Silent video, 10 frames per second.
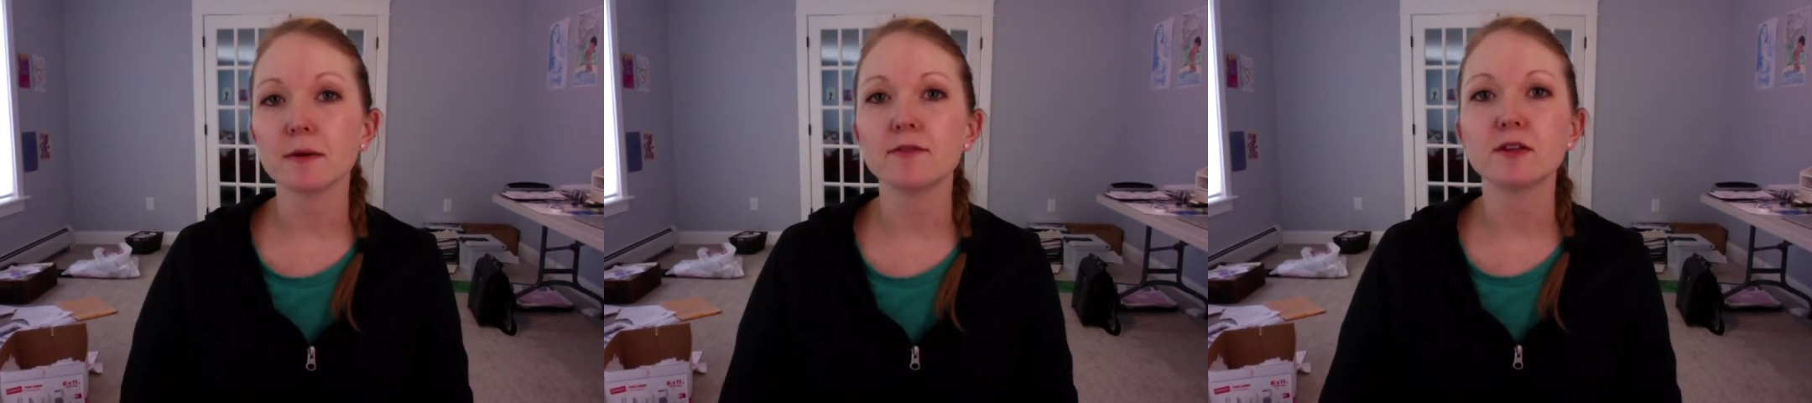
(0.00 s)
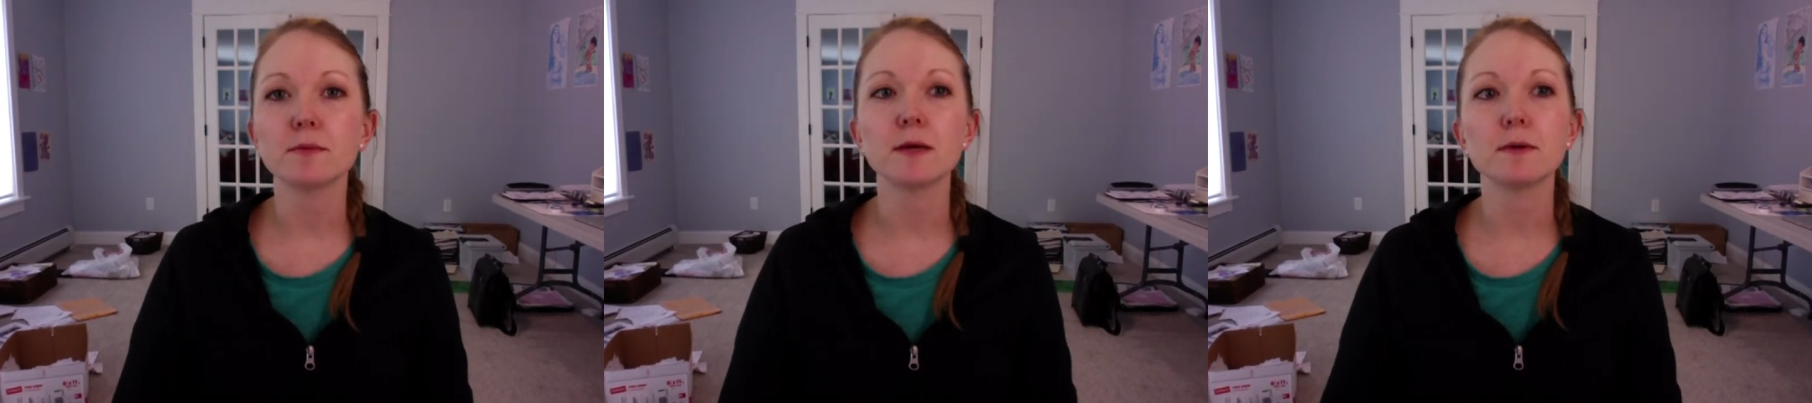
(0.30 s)
if the
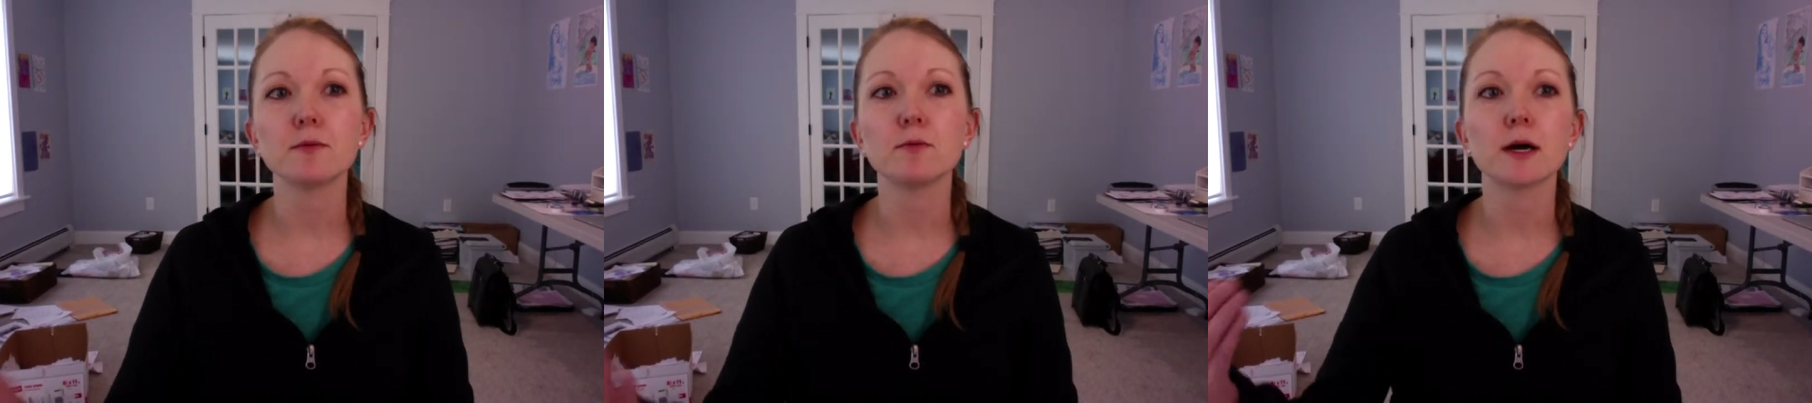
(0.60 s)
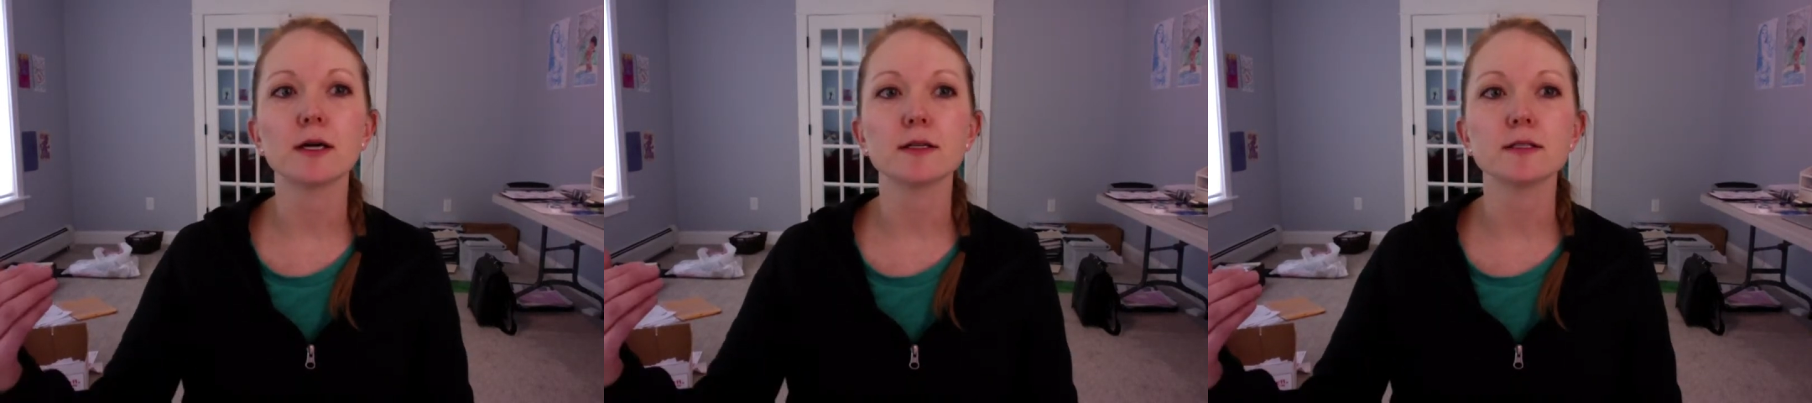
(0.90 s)
baby
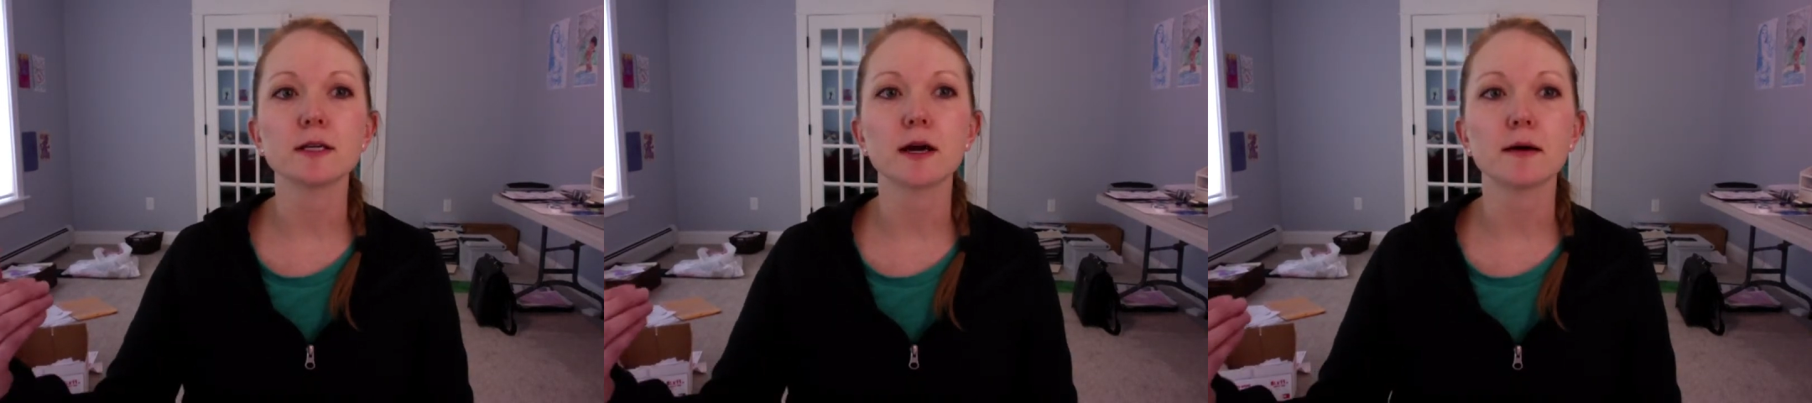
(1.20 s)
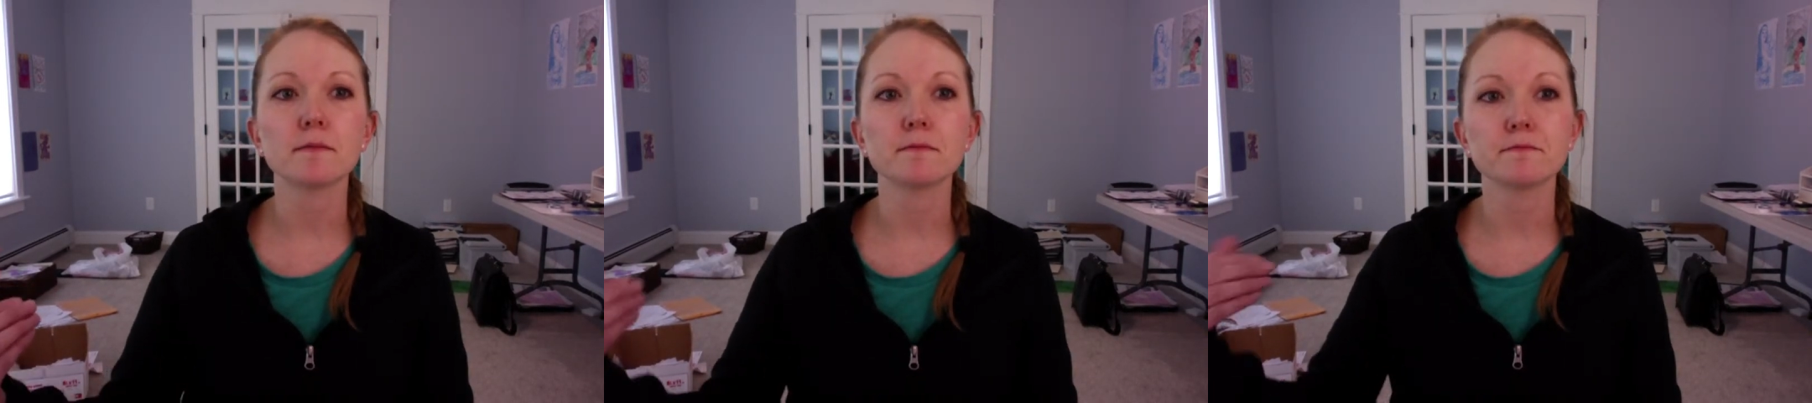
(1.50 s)
was
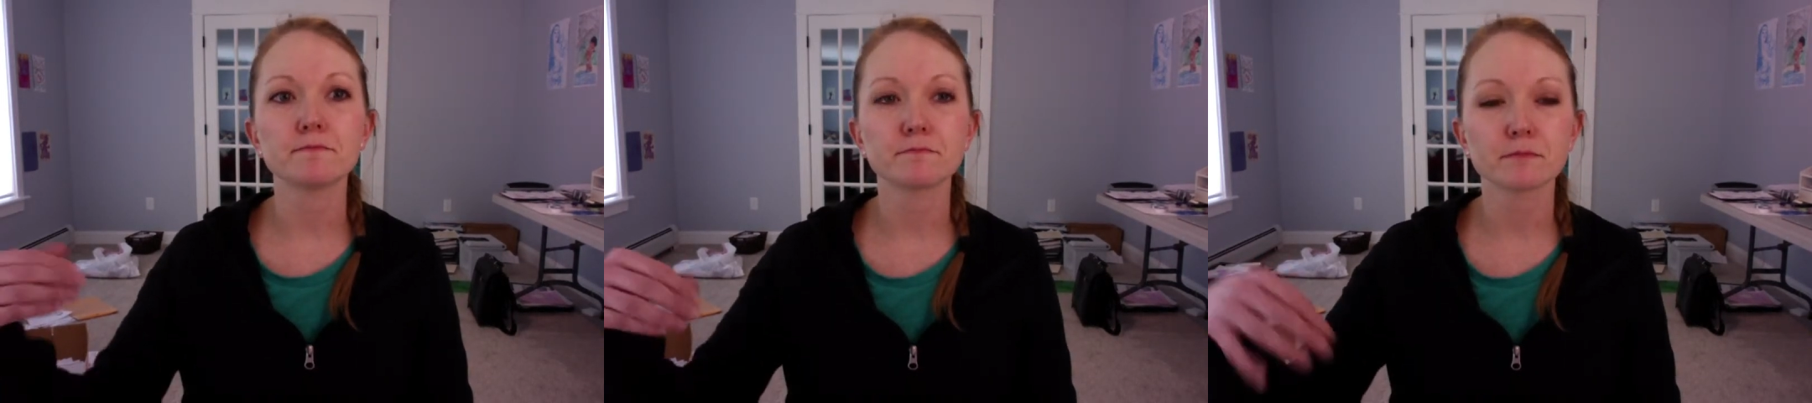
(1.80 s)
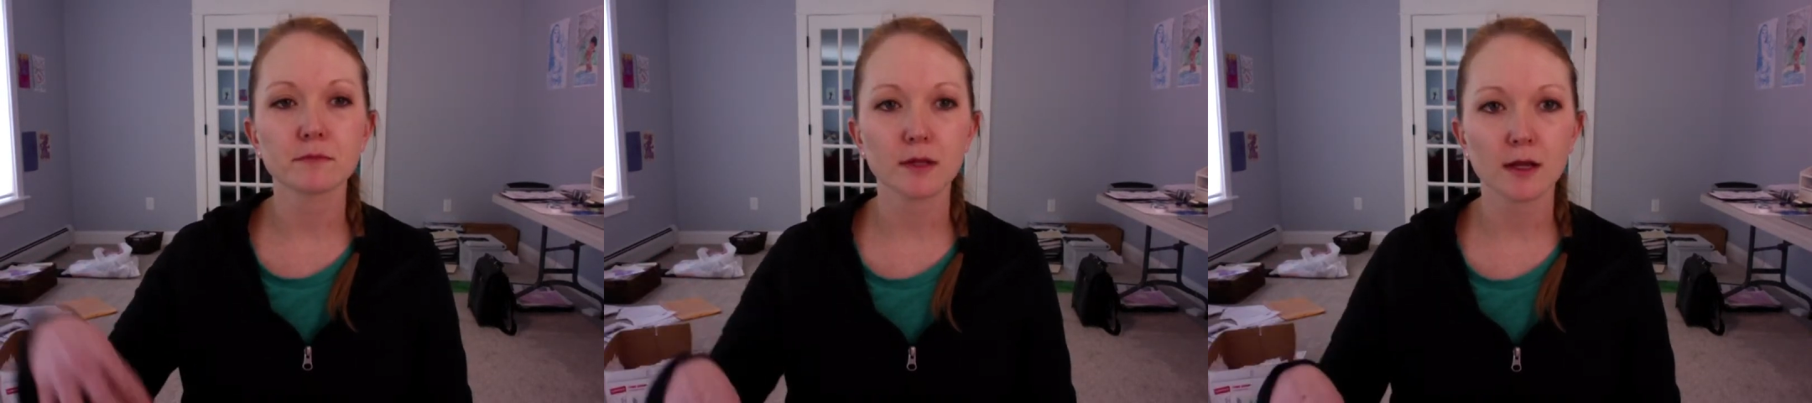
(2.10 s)

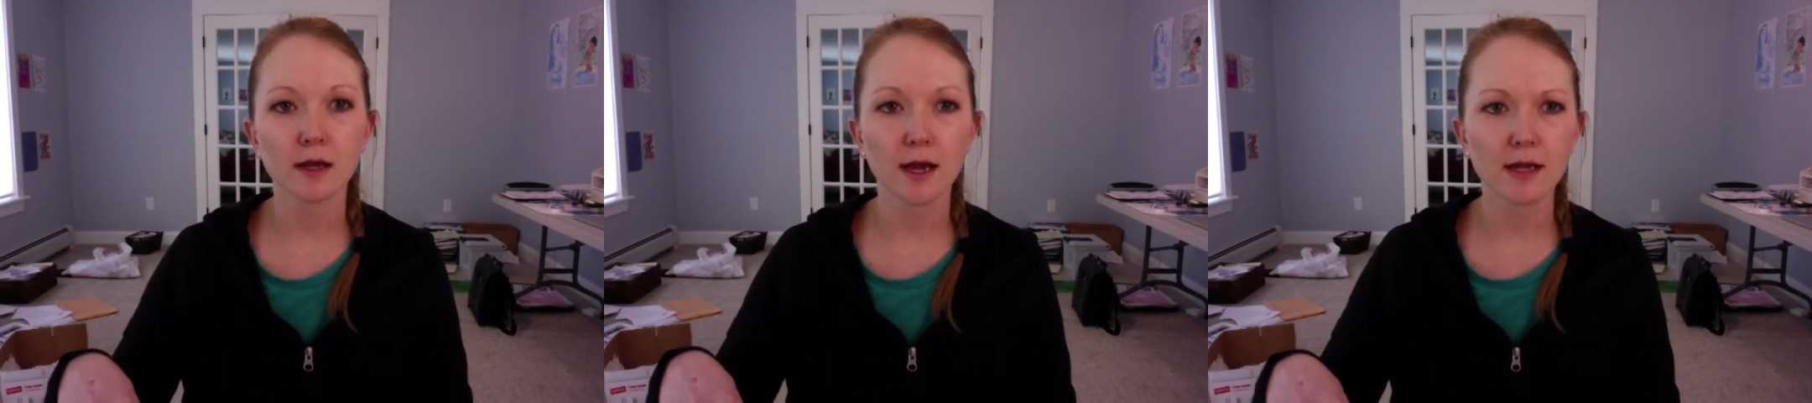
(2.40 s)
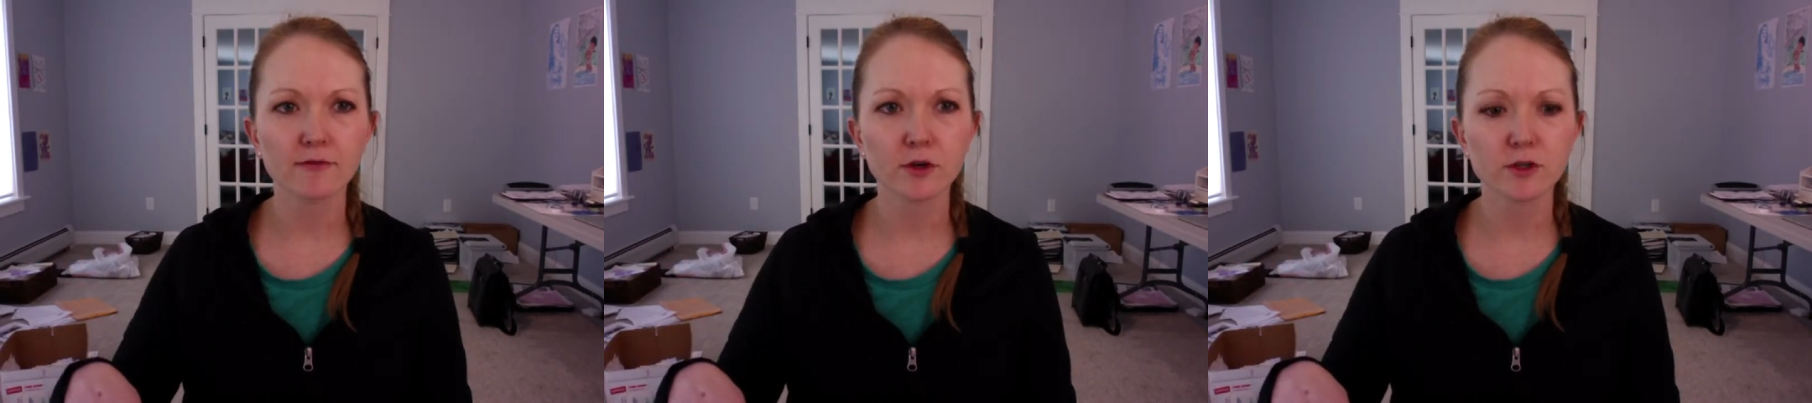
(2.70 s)

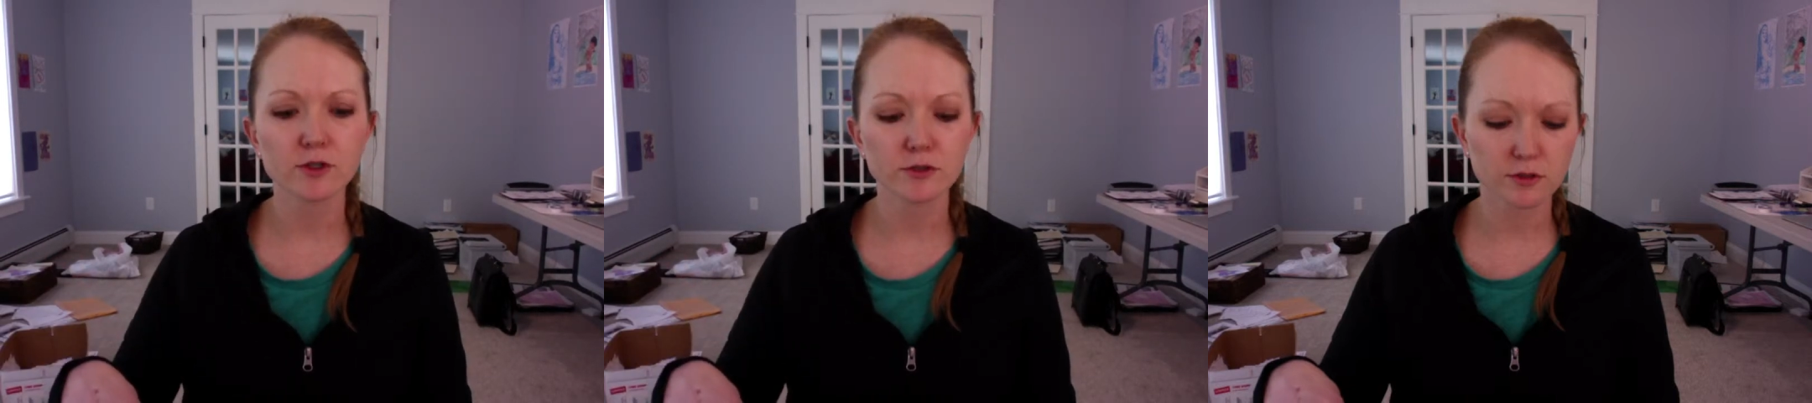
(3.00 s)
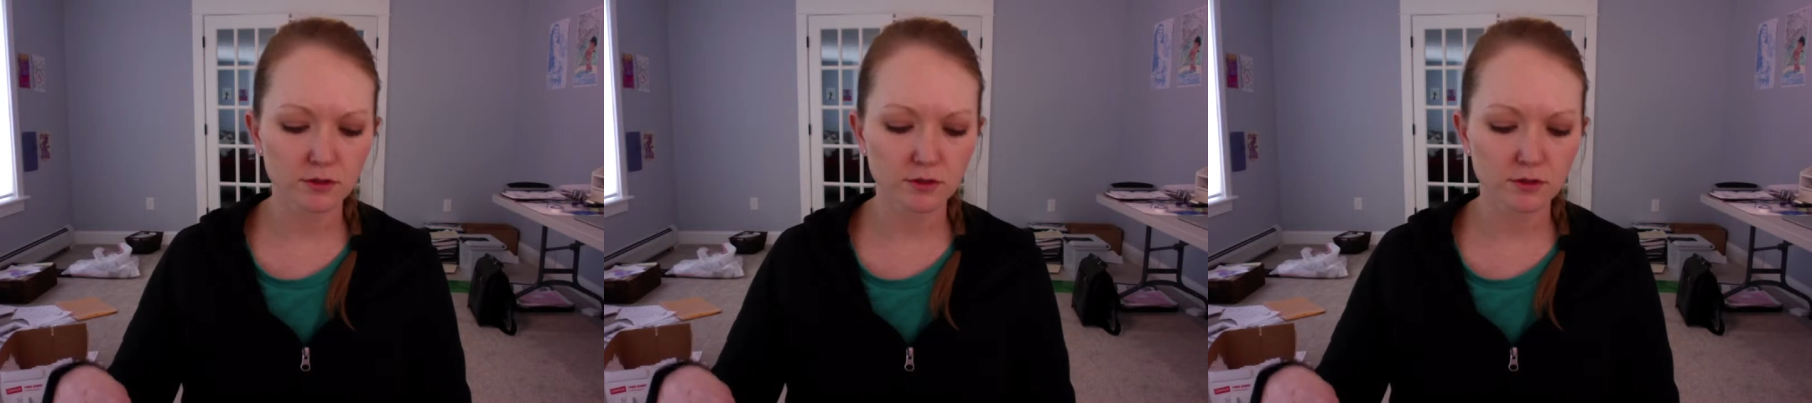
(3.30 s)
head first